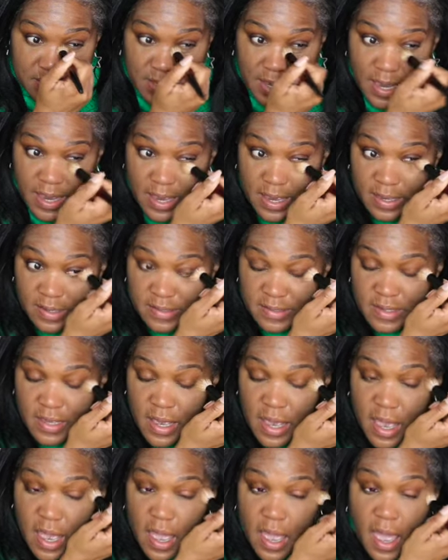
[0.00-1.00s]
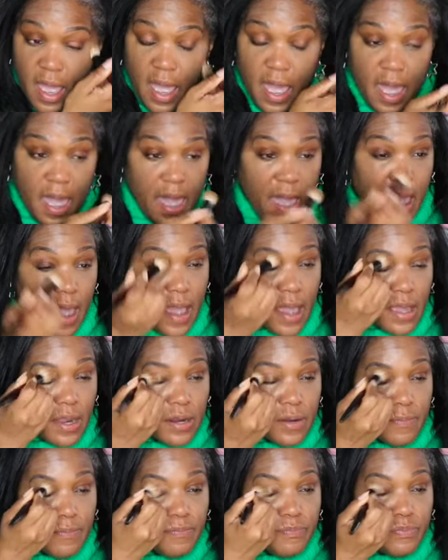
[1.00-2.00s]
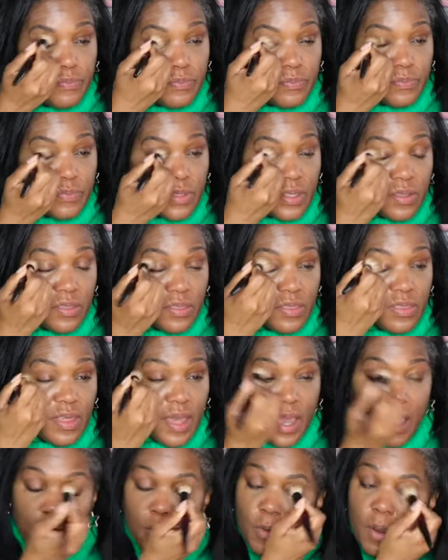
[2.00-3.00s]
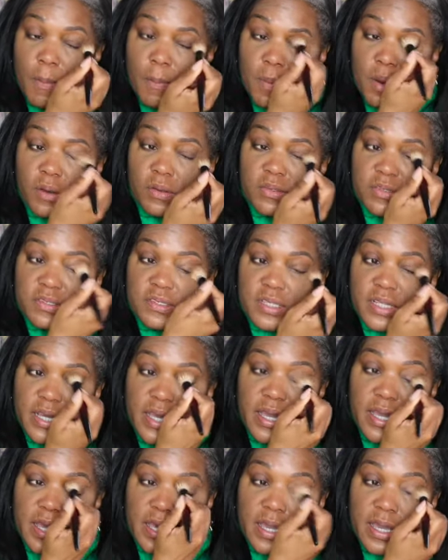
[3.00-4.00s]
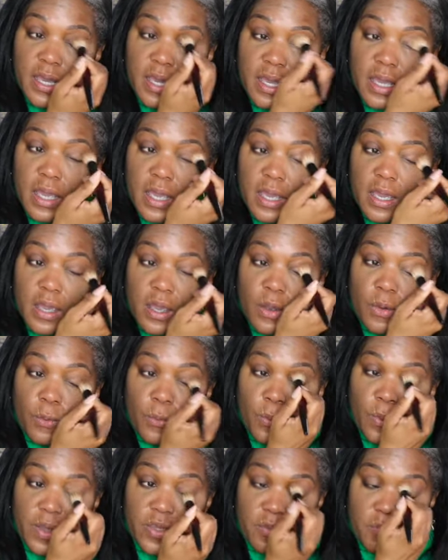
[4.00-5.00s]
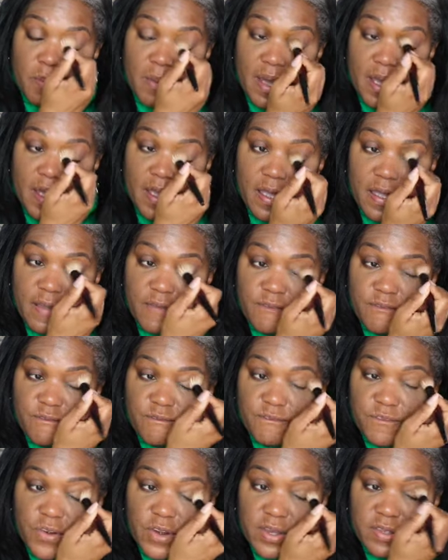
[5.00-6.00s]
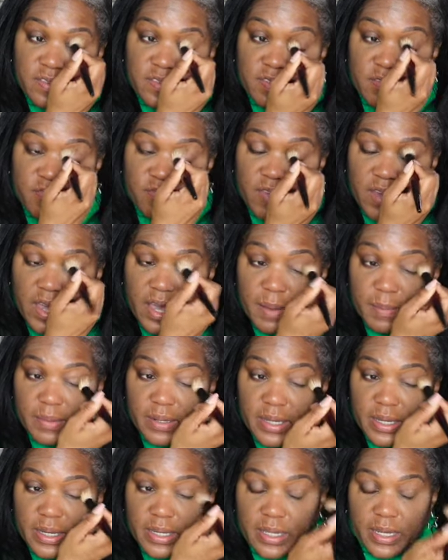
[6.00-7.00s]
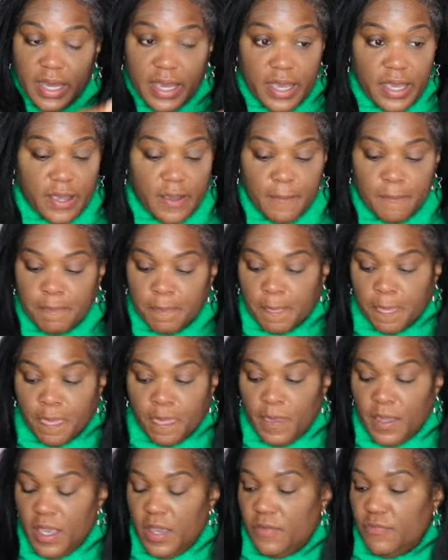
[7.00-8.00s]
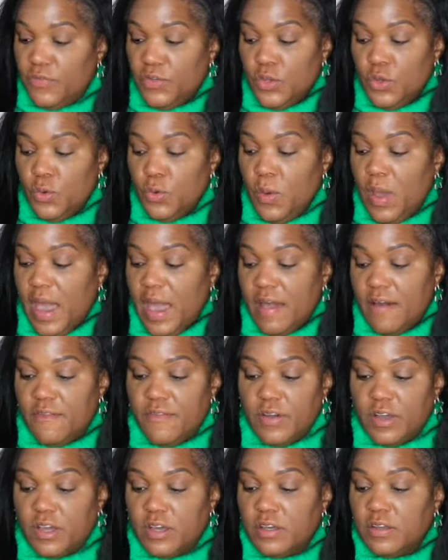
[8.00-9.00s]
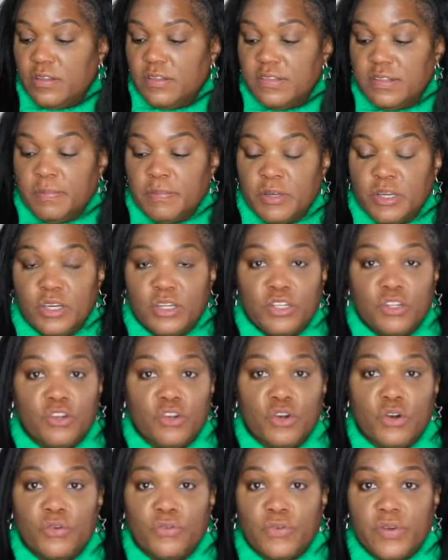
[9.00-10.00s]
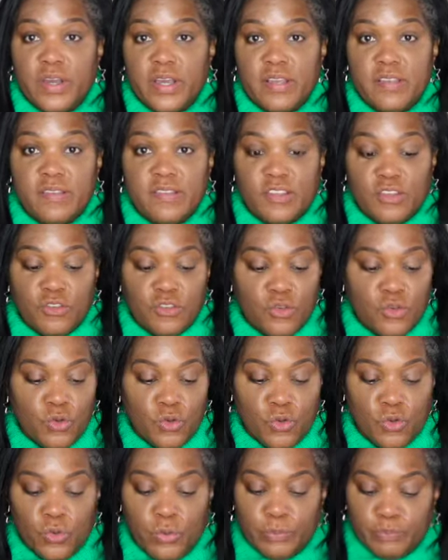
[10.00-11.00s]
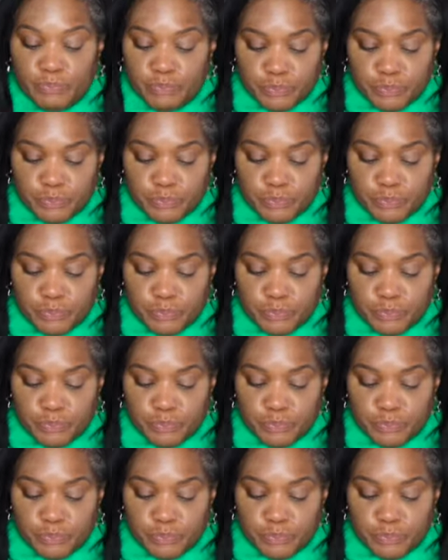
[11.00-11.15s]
days, and they were mostly with my friends and family. Like, if you have a some good girlfriends and you